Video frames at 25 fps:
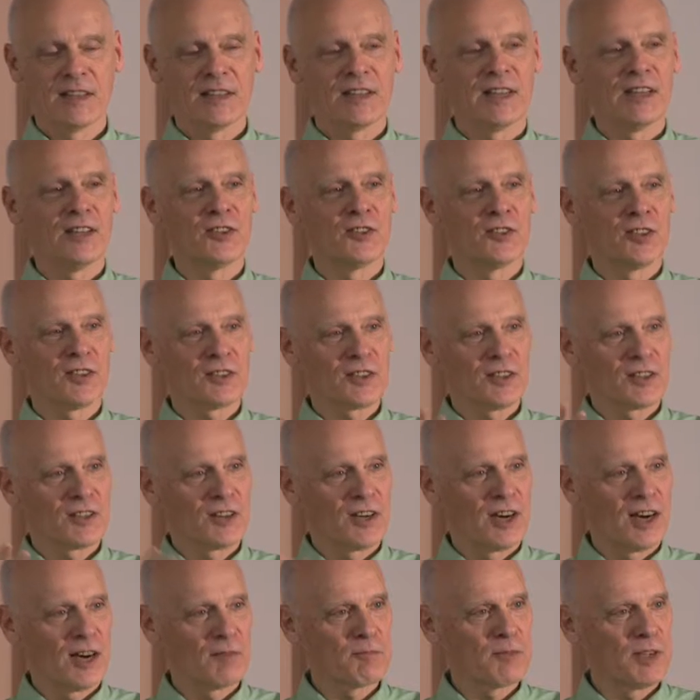He took a
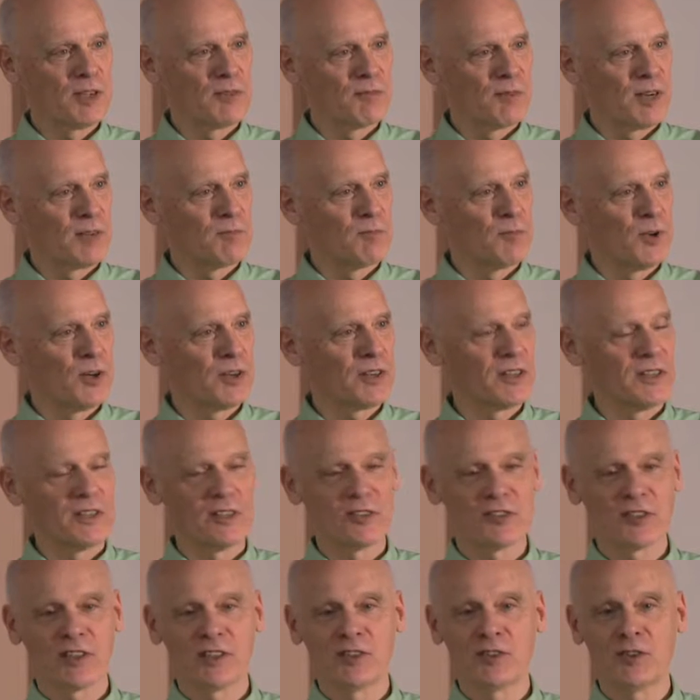copy of my book and
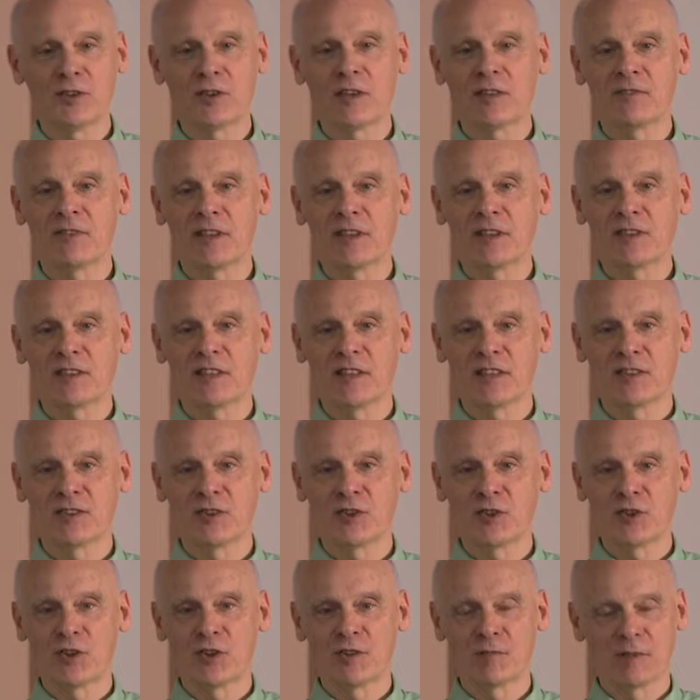he said, do you have anything
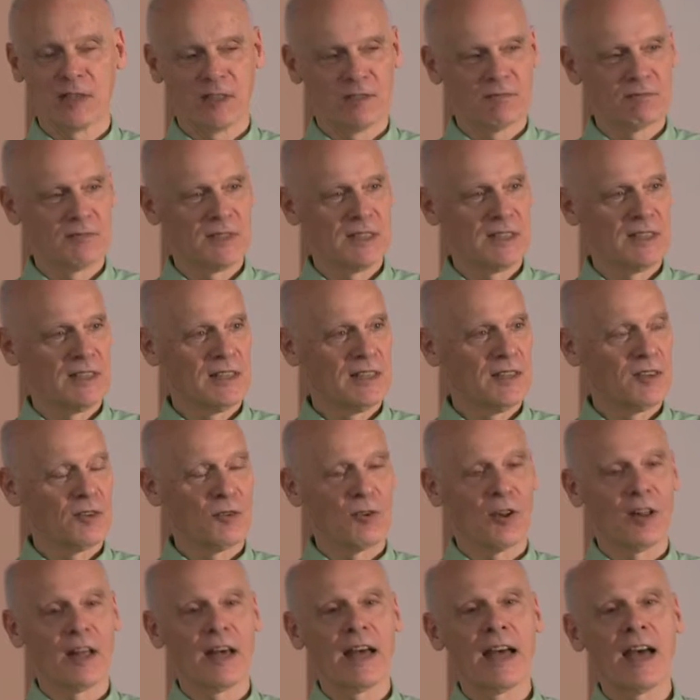in German?
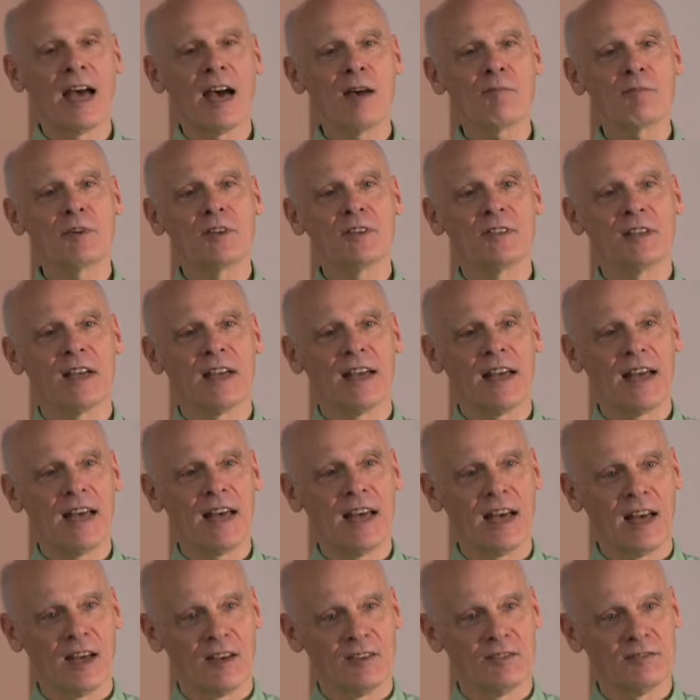Well, I happen to
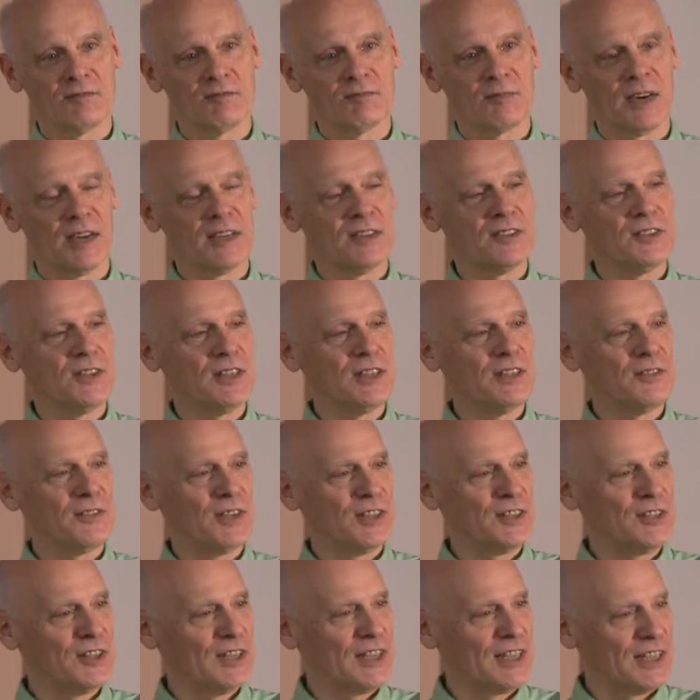have my
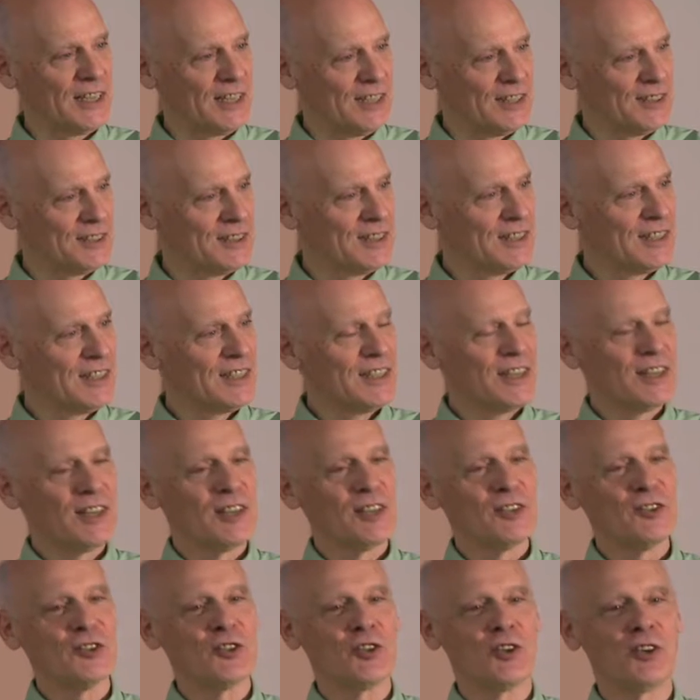DVD,
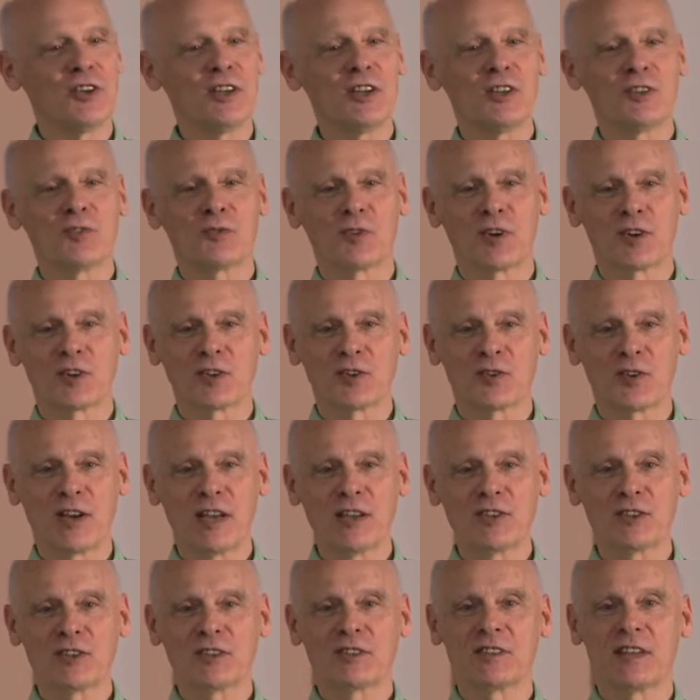Journey Toward
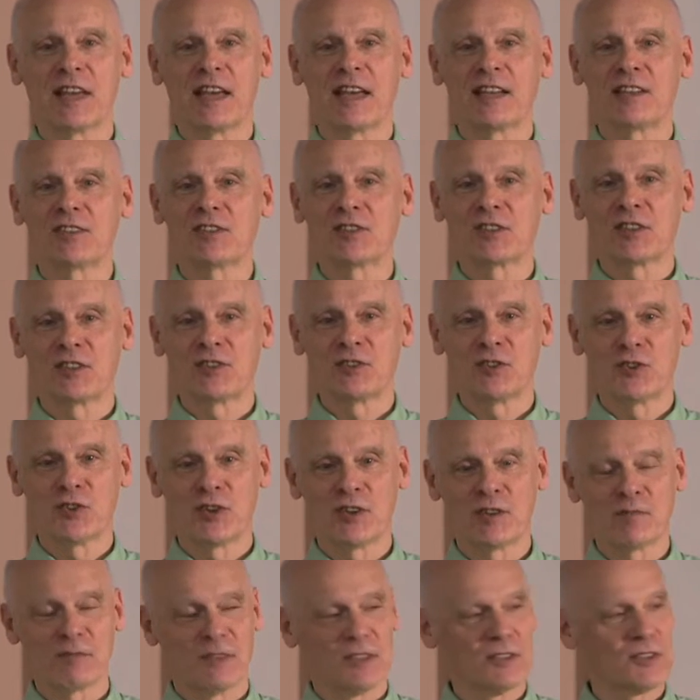Creation, and it's in
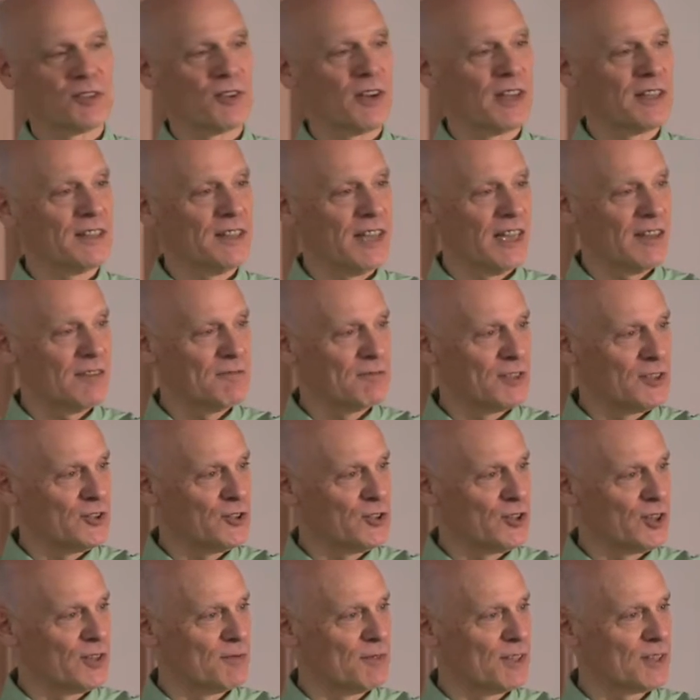German, so I gave him the
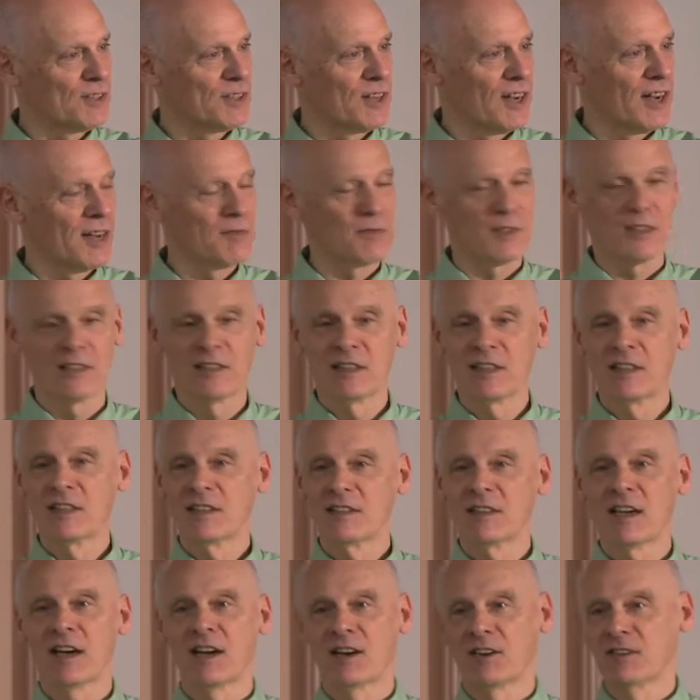German copy.
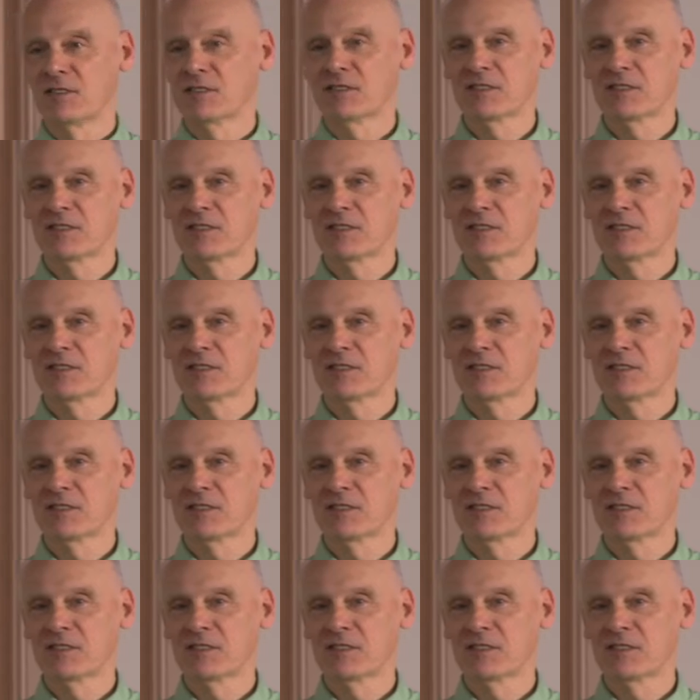Now,